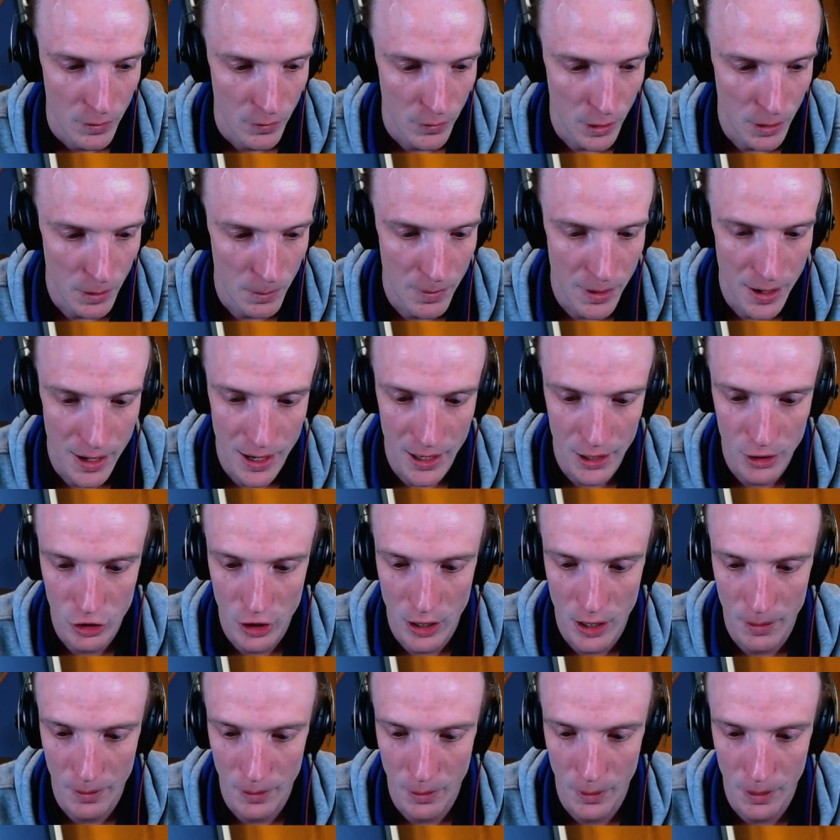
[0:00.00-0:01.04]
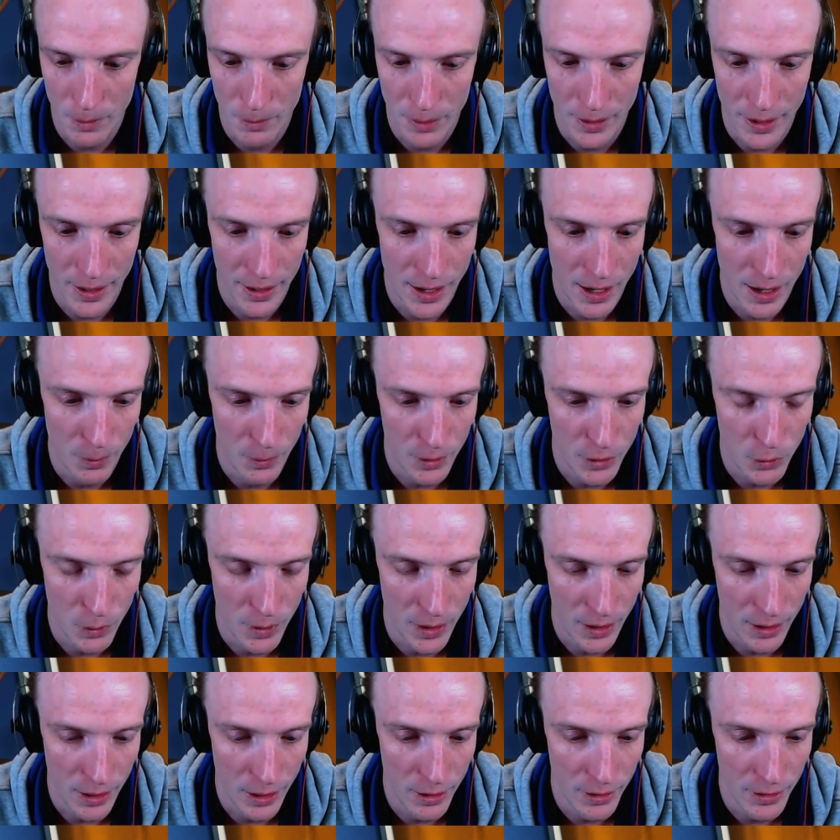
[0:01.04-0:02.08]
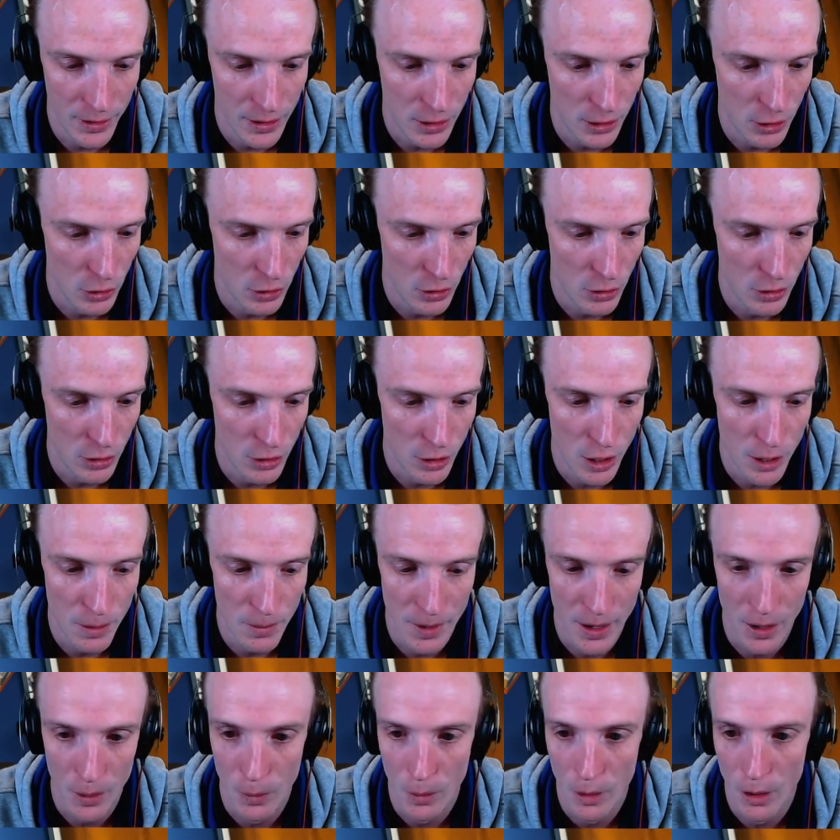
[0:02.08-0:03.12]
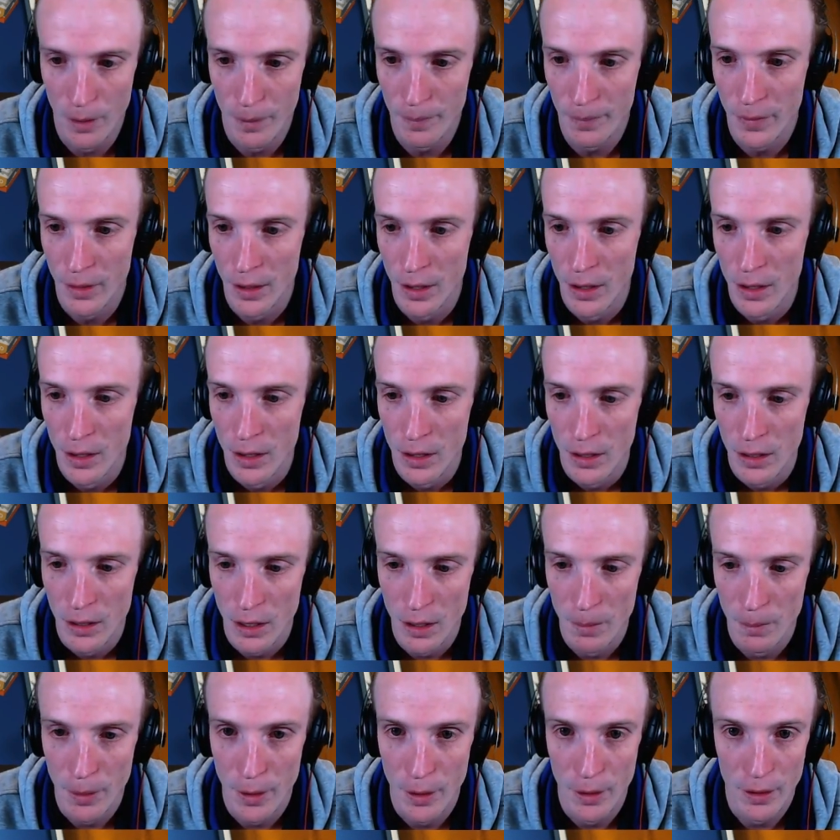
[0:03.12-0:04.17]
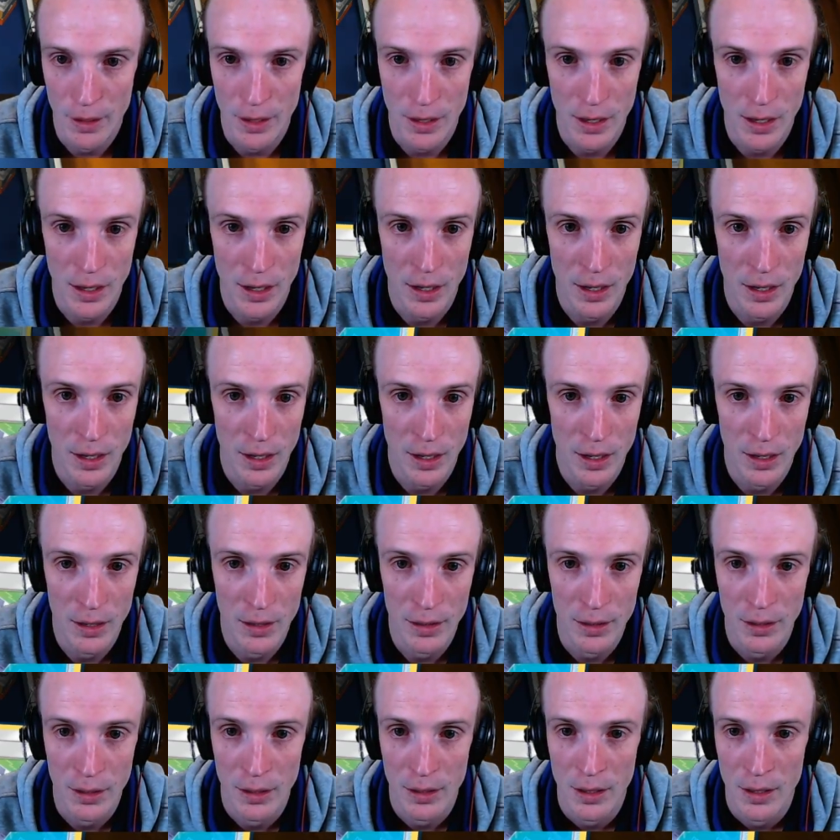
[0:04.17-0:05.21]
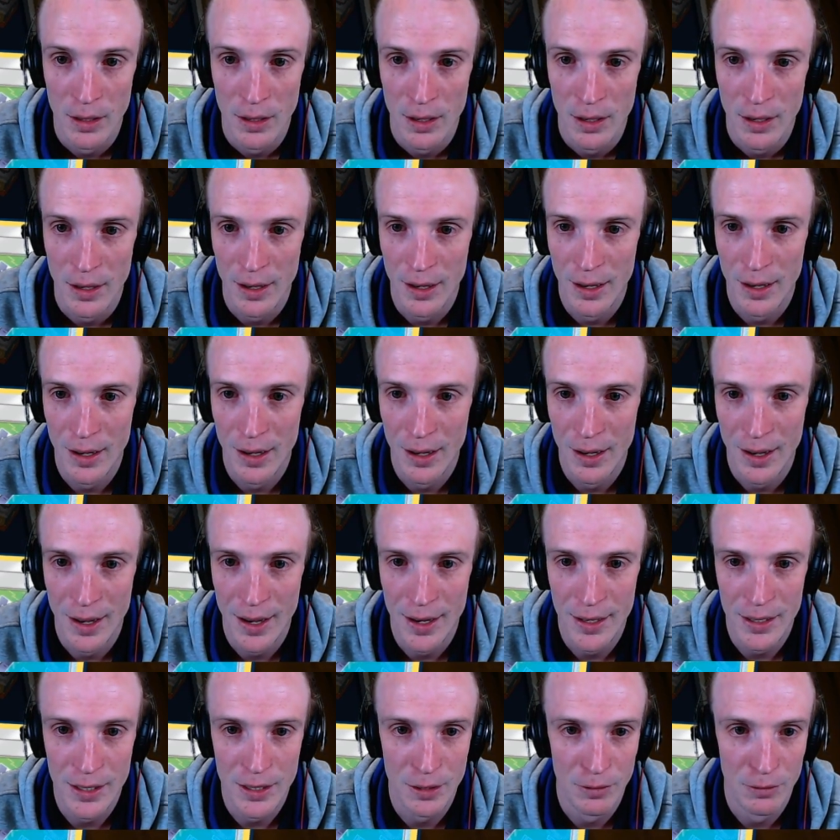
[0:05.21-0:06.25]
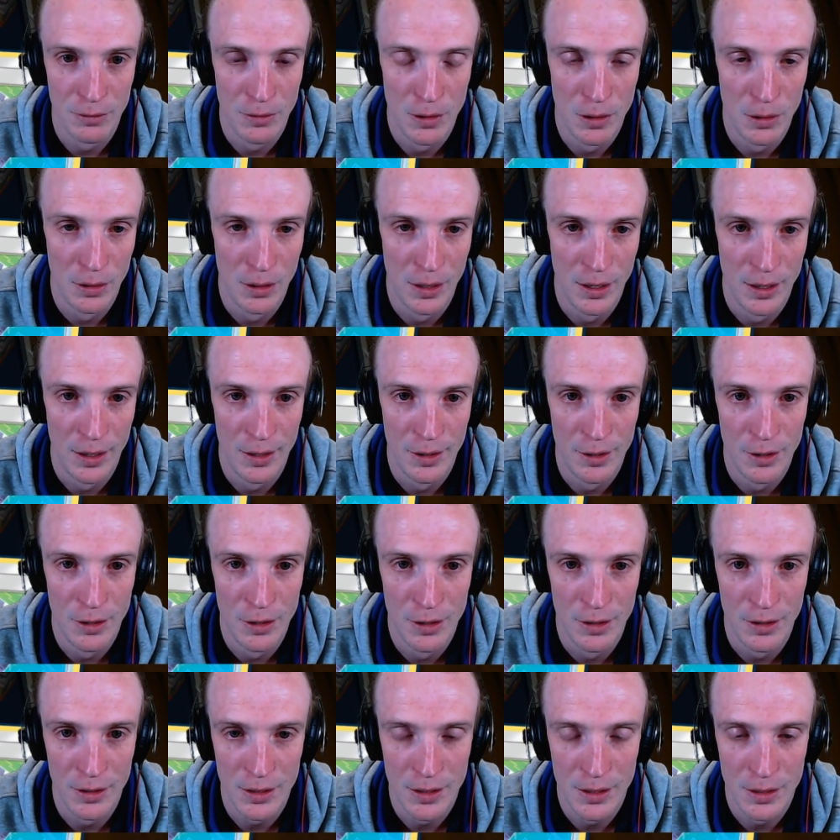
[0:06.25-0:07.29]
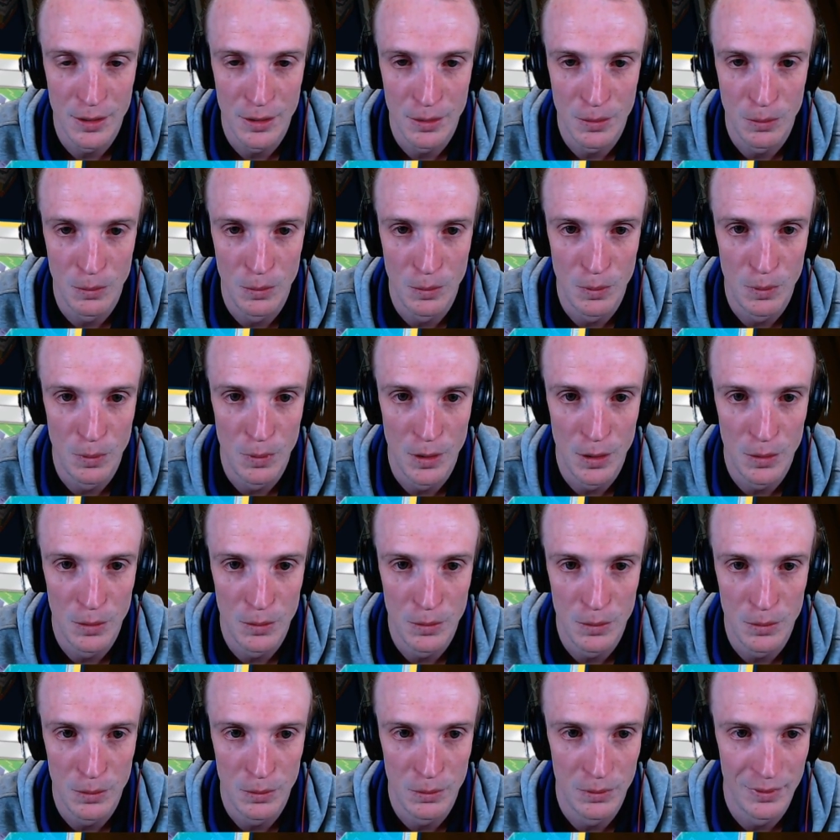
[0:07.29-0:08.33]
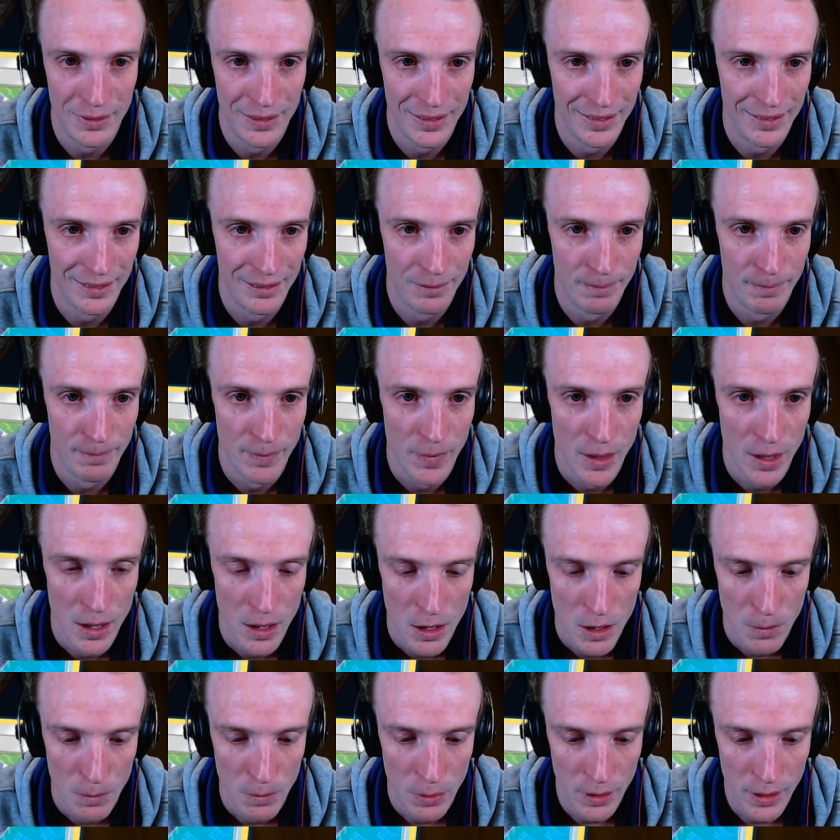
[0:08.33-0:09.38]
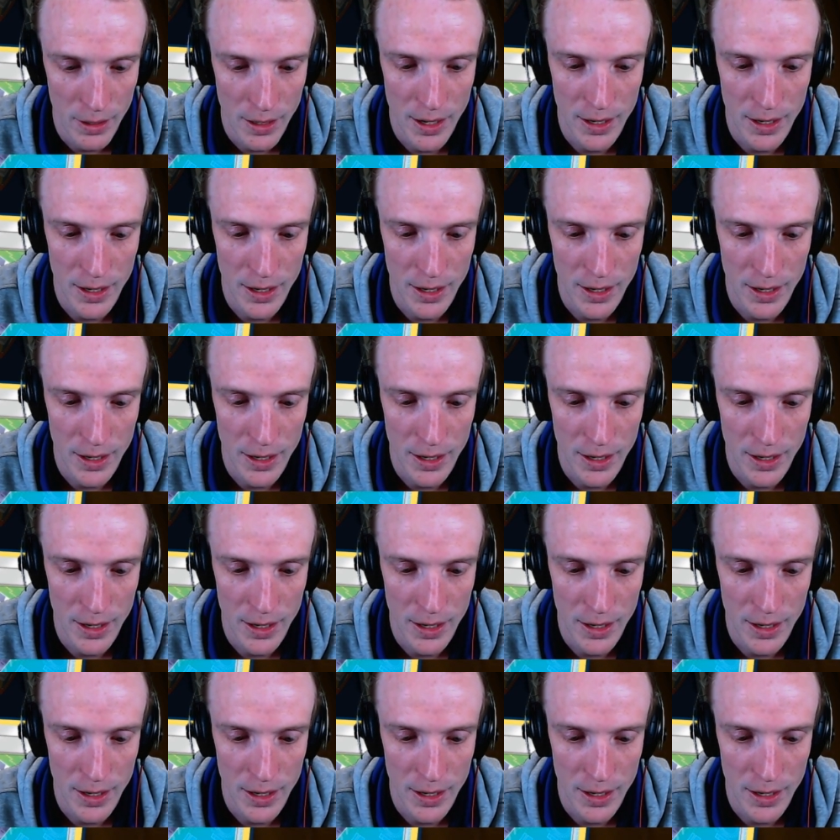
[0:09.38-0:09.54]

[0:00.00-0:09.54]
got a MarshChamp that we can play down, which we are going to do no matter what. Got a Pokégear here. Acerola, not well. Probably an